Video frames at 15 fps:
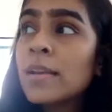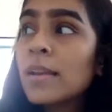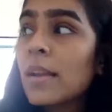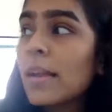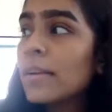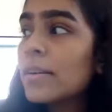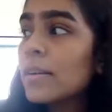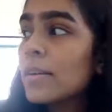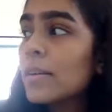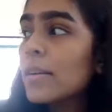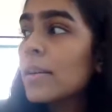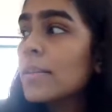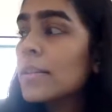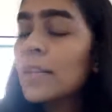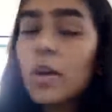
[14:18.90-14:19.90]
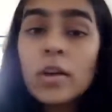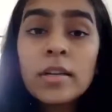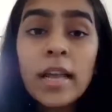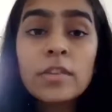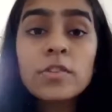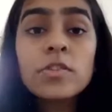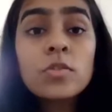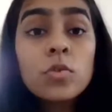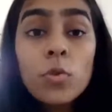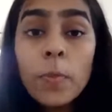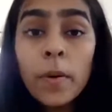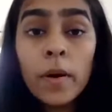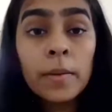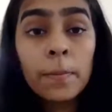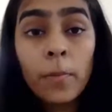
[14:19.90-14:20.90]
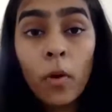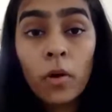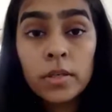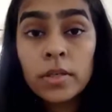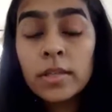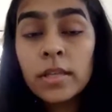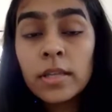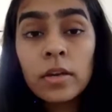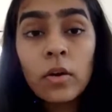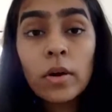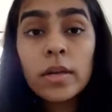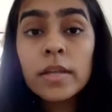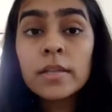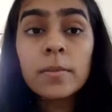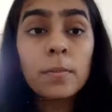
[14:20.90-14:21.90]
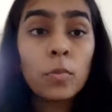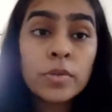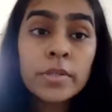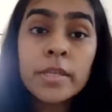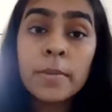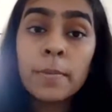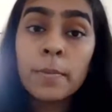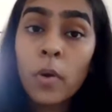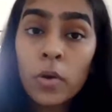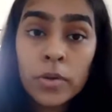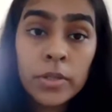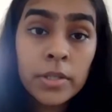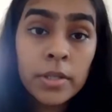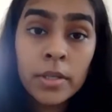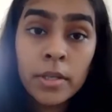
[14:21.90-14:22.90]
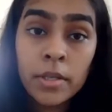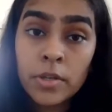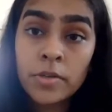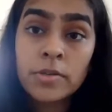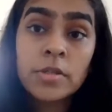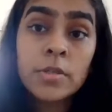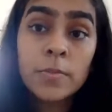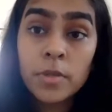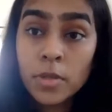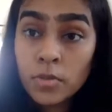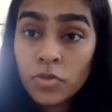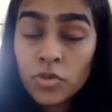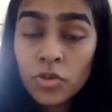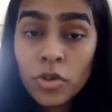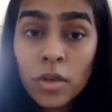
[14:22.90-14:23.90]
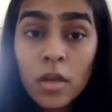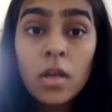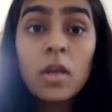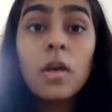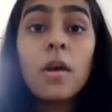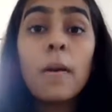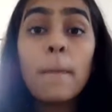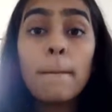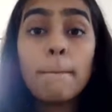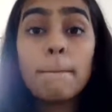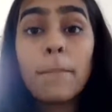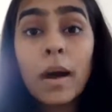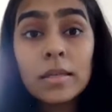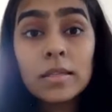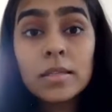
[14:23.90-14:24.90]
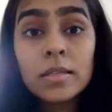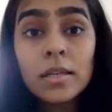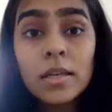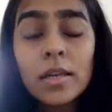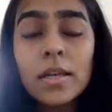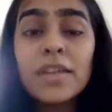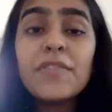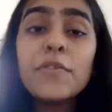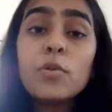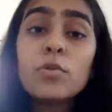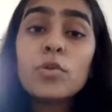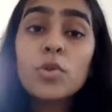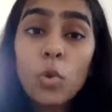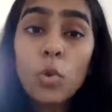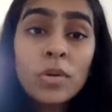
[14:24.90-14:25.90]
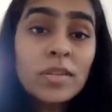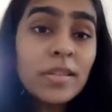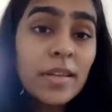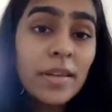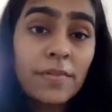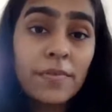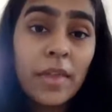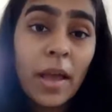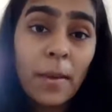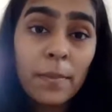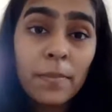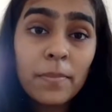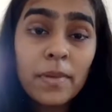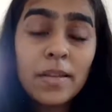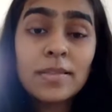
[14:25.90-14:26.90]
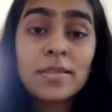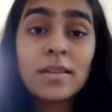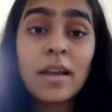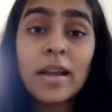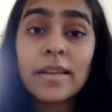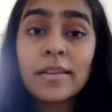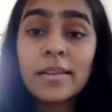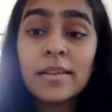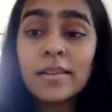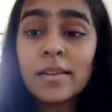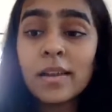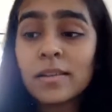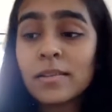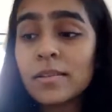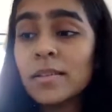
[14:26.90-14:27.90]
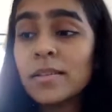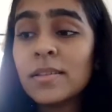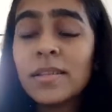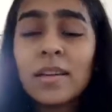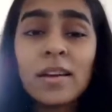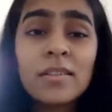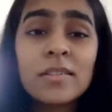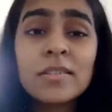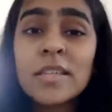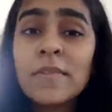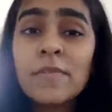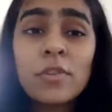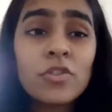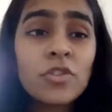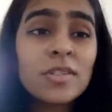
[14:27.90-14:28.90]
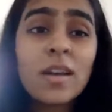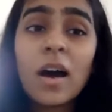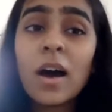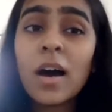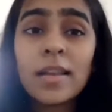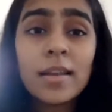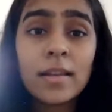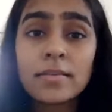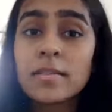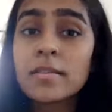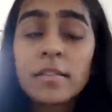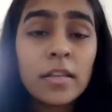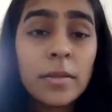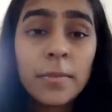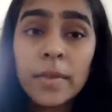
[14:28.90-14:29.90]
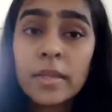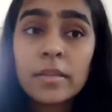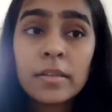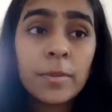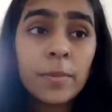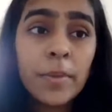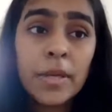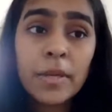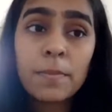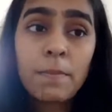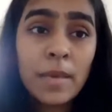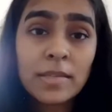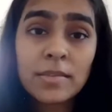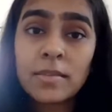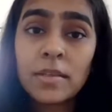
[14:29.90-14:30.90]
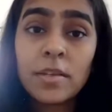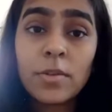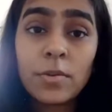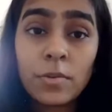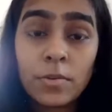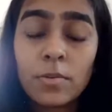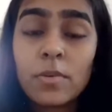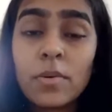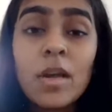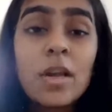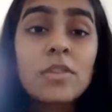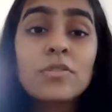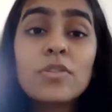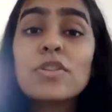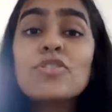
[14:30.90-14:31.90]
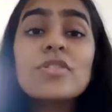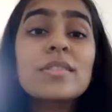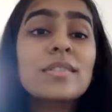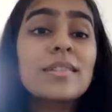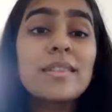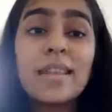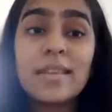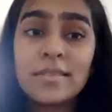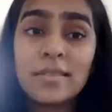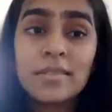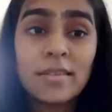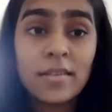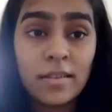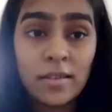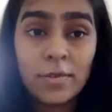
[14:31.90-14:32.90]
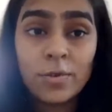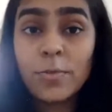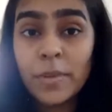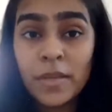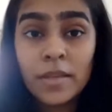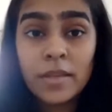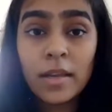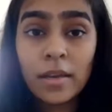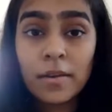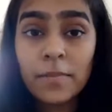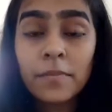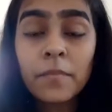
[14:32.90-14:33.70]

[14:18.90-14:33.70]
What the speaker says: like, they're not like super important. They're not like the most important thing in your speech. But if you don't give them, it's likely that the other team will just unnecessarily make the debate messy, you know. So it's just necessary to be there.